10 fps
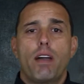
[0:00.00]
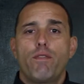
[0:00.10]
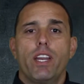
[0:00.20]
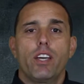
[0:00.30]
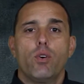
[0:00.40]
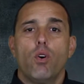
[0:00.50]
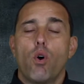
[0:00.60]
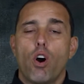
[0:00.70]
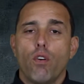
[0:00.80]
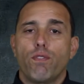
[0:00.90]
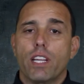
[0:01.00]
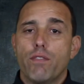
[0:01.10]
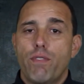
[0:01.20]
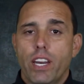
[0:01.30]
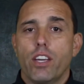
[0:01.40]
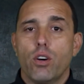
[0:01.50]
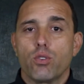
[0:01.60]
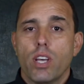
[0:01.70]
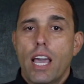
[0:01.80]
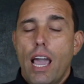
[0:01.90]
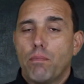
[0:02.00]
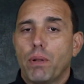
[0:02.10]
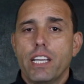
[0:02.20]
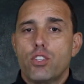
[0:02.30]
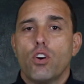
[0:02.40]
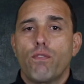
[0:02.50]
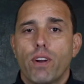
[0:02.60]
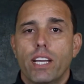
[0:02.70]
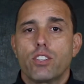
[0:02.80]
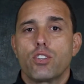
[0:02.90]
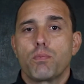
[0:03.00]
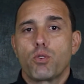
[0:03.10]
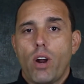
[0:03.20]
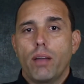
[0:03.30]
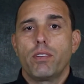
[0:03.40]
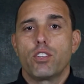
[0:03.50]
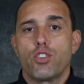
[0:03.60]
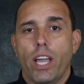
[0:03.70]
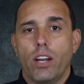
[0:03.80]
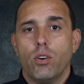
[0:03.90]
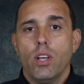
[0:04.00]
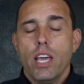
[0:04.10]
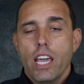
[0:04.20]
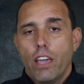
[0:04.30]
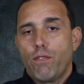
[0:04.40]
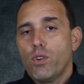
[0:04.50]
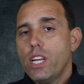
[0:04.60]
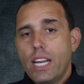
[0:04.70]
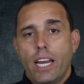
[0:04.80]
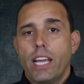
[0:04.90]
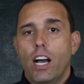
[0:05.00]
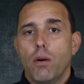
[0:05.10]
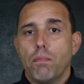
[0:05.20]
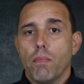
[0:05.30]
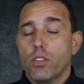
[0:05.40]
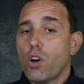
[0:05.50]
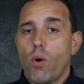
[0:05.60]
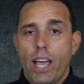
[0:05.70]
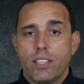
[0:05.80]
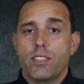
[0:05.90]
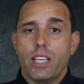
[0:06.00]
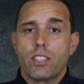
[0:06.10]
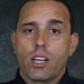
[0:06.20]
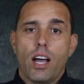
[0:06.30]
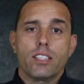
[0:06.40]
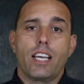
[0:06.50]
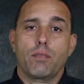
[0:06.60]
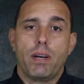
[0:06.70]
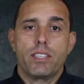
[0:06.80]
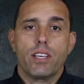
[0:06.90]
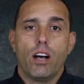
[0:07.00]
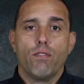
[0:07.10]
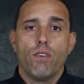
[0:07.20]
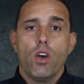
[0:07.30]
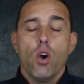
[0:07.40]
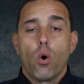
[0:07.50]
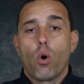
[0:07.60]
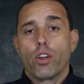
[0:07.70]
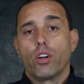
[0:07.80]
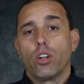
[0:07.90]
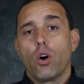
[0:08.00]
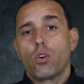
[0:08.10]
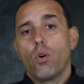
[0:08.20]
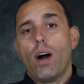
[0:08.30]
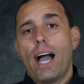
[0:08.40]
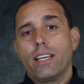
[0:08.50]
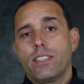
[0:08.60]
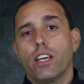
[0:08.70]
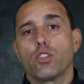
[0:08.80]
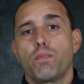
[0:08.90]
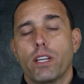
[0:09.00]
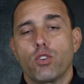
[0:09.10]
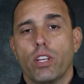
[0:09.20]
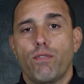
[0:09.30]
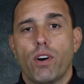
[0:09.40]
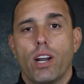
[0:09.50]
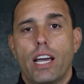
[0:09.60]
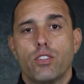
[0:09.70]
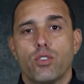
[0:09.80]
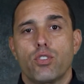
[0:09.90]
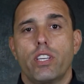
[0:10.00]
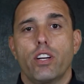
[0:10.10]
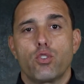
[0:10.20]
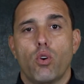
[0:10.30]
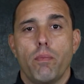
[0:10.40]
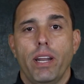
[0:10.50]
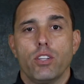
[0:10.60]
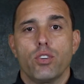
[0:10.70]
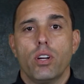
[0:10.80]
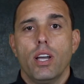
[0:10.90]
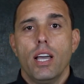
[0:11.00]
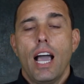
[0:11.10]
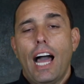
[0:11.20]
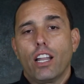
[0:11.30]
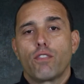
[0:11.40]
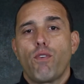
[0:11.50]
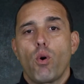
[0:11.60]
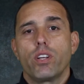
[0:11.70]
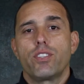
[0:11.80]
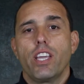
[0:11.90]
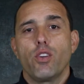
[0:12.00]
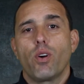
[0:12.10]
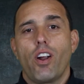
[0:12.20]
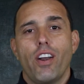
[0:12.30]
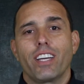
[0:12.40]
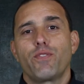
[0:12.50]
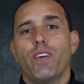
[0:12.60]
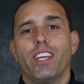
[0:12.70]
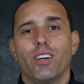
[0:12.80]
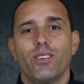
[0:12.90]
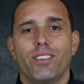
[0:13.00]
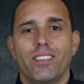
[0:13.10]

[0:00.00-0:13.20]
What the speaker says: my video, or hopefully videos, and please don't forget to subscribe to the channel. If you need any help, don't hesitate to contact myself or your local ICL Specialty Fertilizers Territory Manager. I look forward to seeing you in our next video.